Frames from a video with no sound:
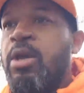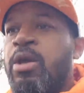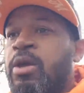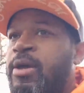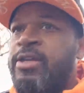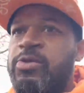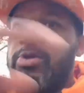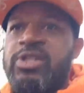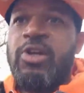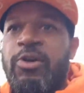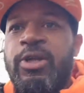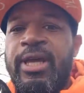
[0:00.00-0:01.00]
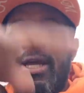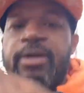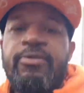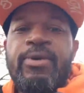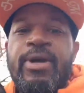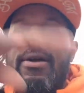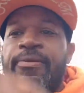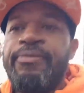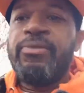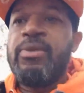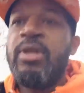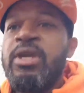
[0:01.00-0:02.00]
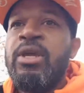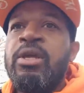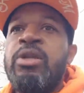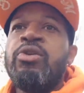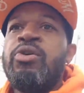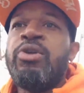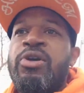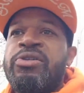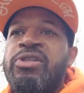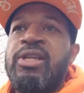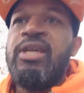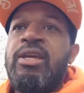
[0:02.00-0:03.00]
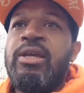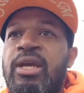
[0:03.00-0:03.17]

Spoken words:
Because we're circulating around. New York City